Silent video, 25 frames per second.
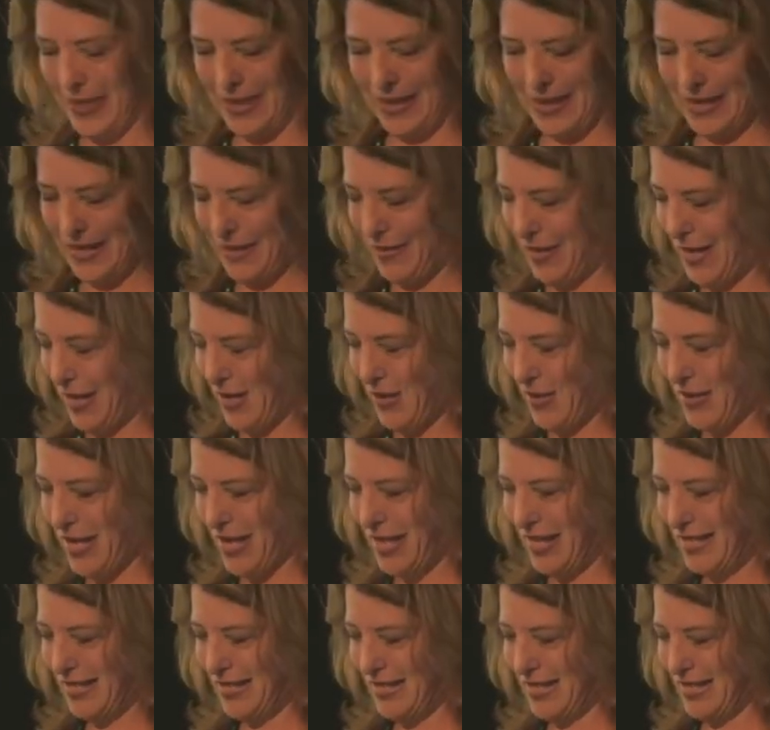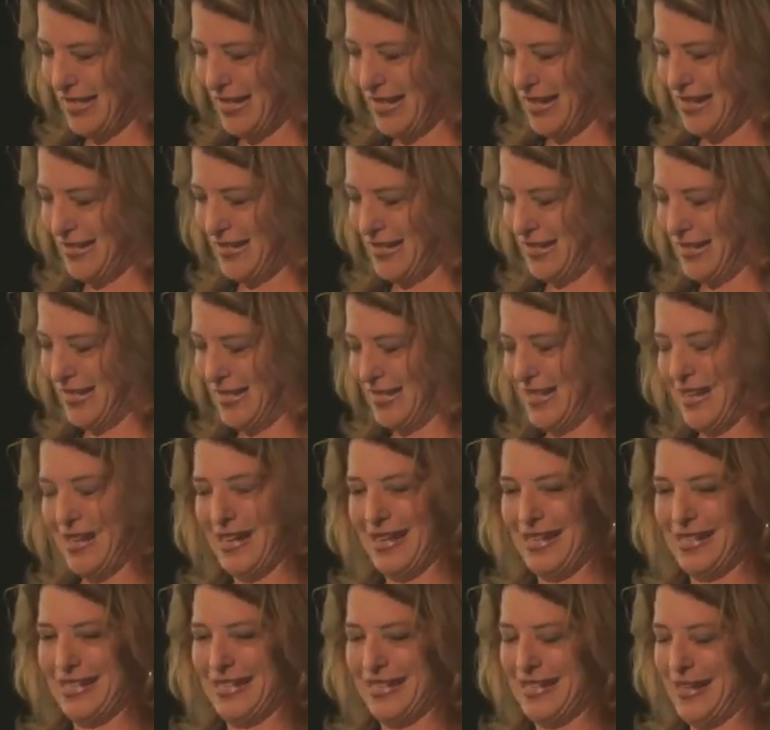Anyway, okay, let's get down to the
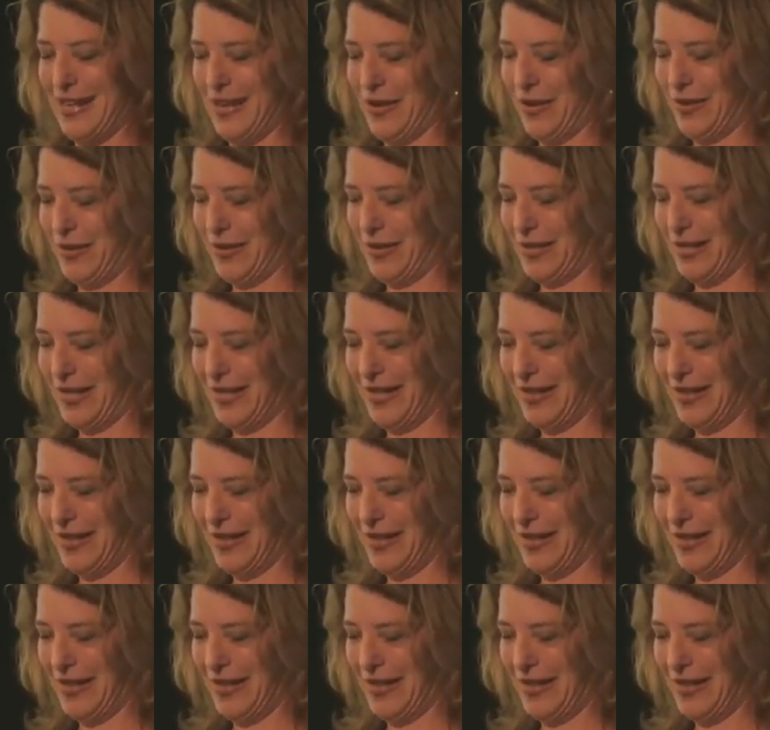science now.